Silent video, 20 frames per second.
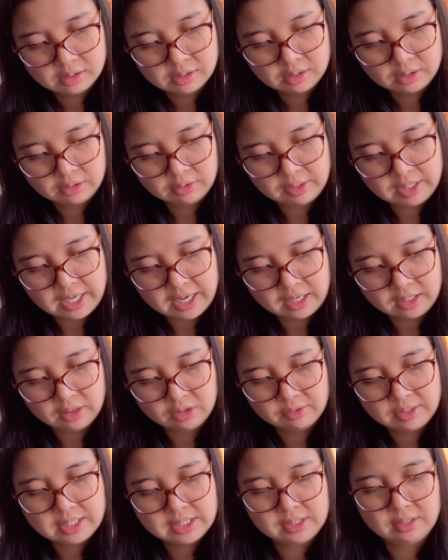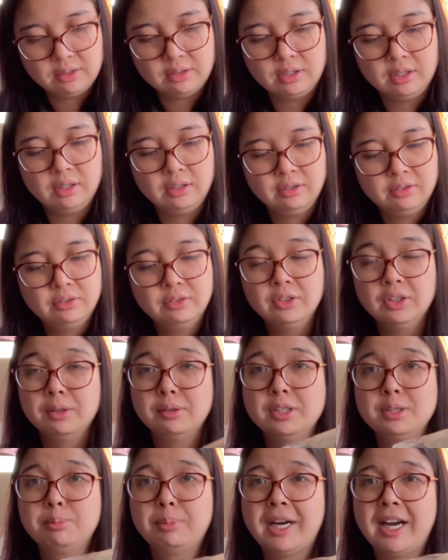3830 for the
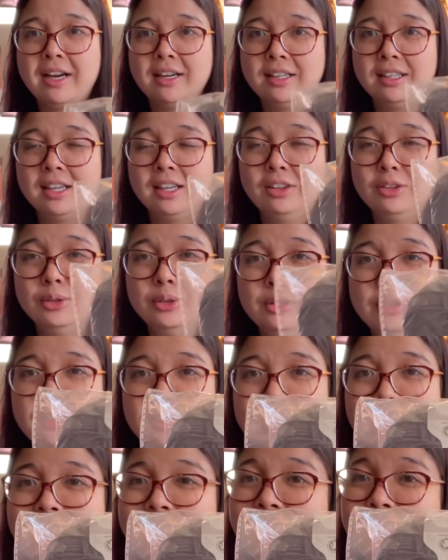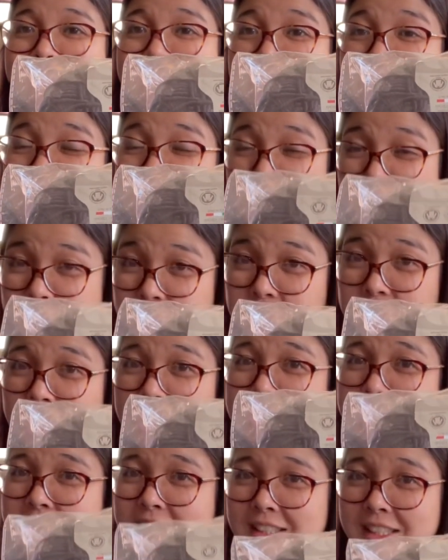sprout, and I thought that the
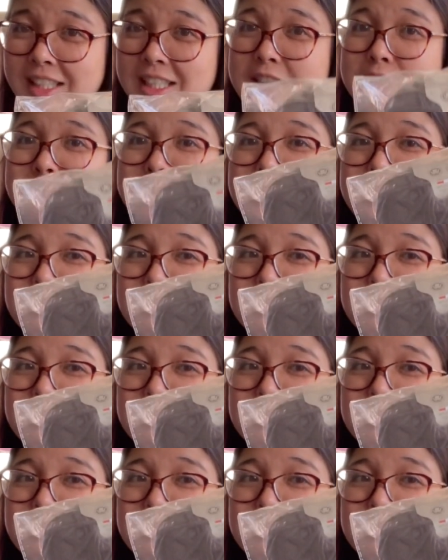contrast in these were